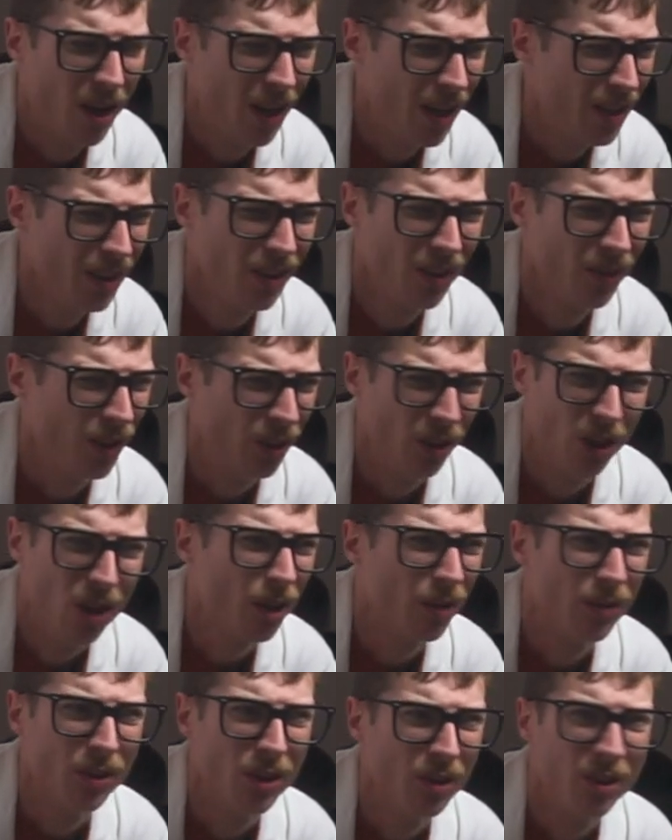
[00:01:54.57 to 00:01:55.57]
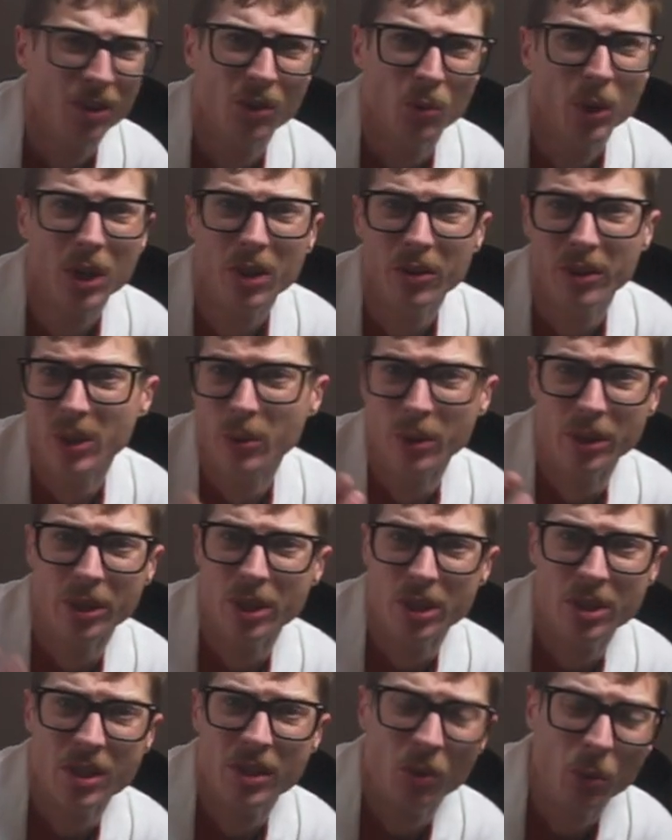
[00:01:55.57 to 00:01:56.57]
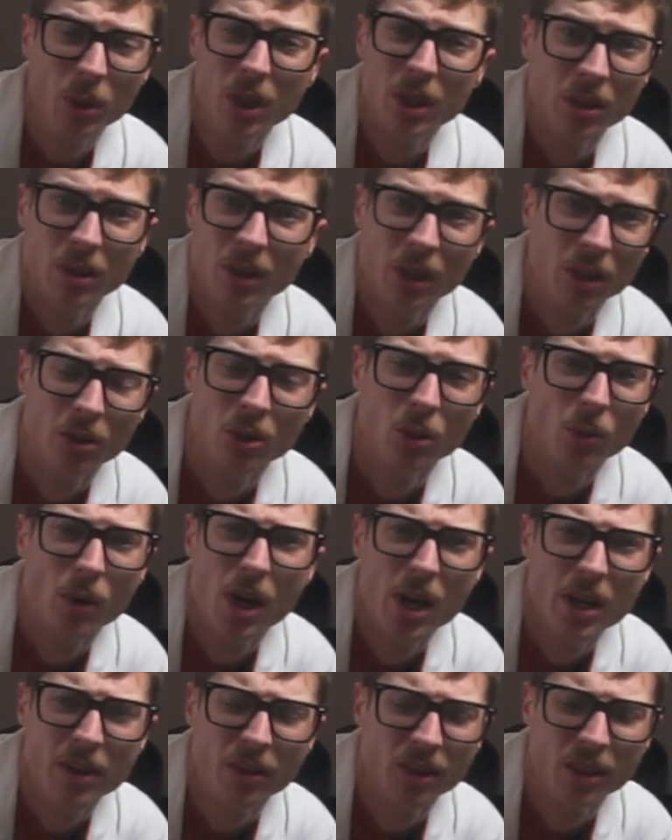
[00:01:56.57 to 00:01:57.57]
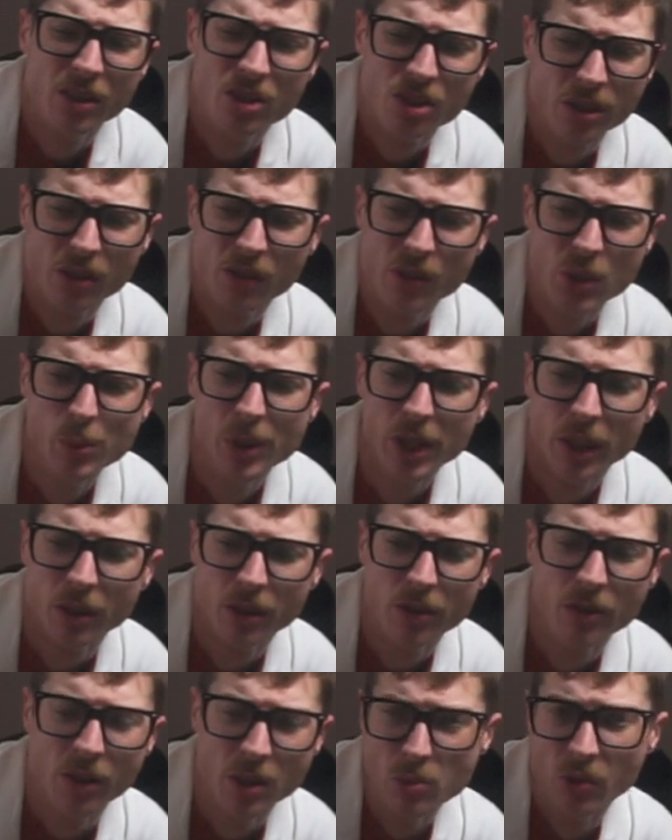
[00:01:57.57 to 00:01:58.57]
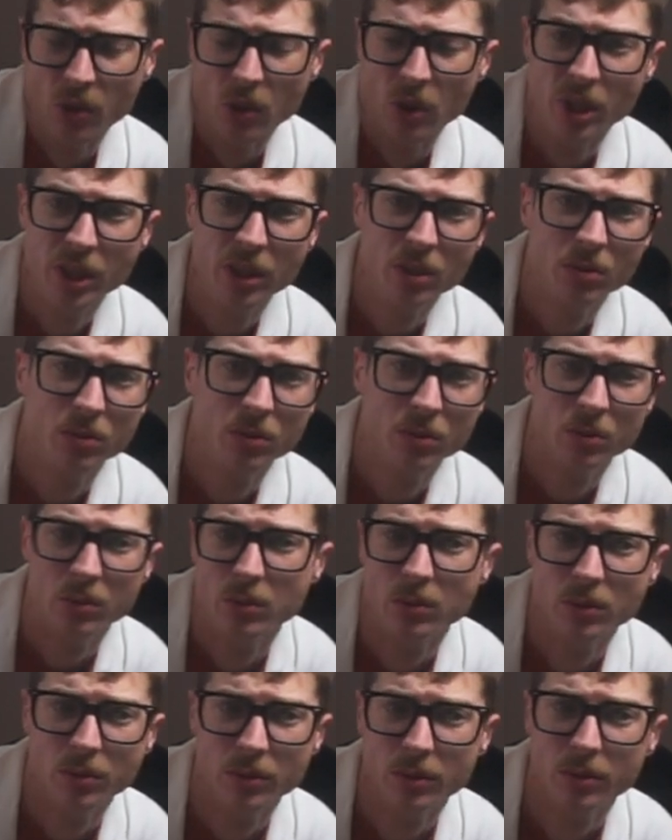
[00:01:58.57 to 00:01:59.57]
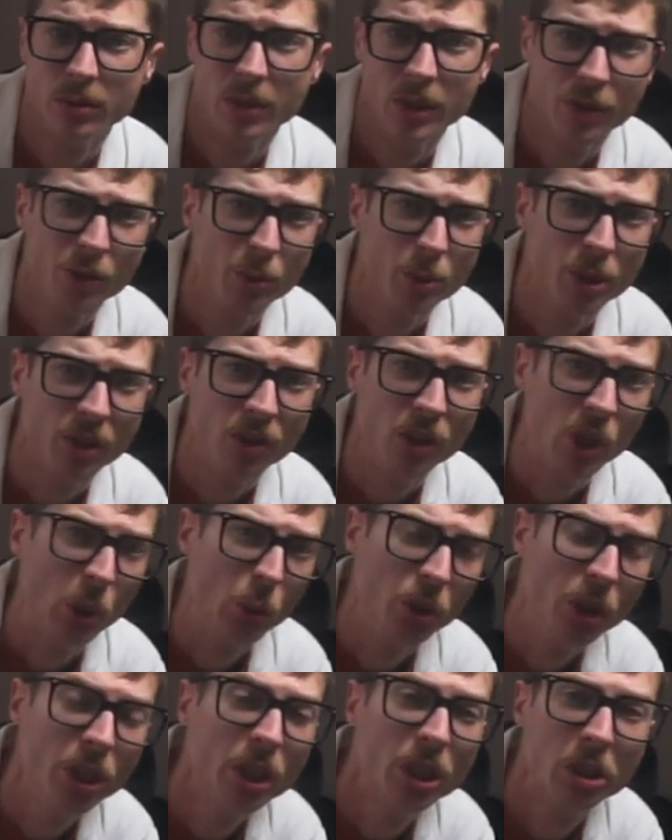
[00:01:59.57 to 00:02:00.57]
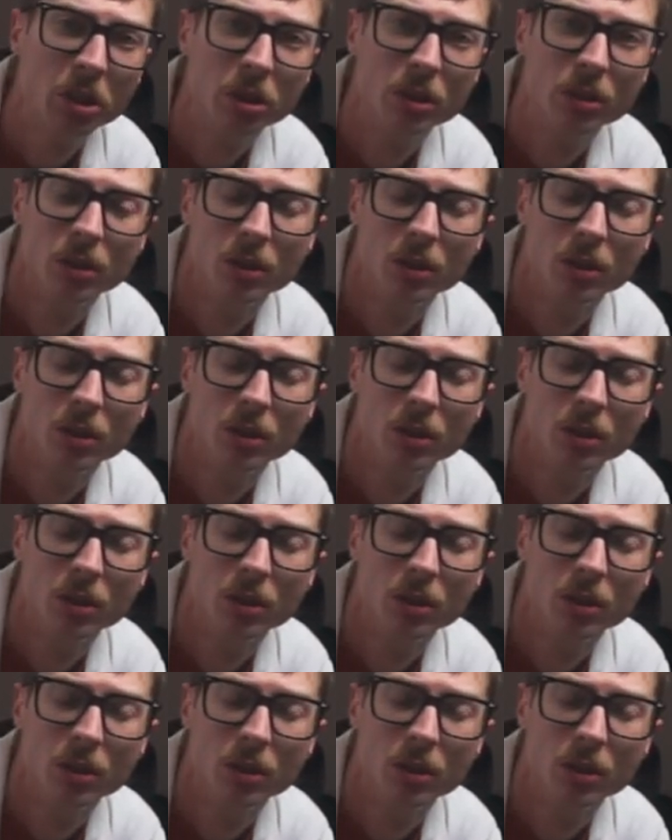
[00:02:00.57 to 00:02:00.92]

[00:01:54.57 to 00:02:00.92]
I guess photographers as well deal with this as well. I don't know why I said just filmmakers, I'm sorry. Everybody's equal here.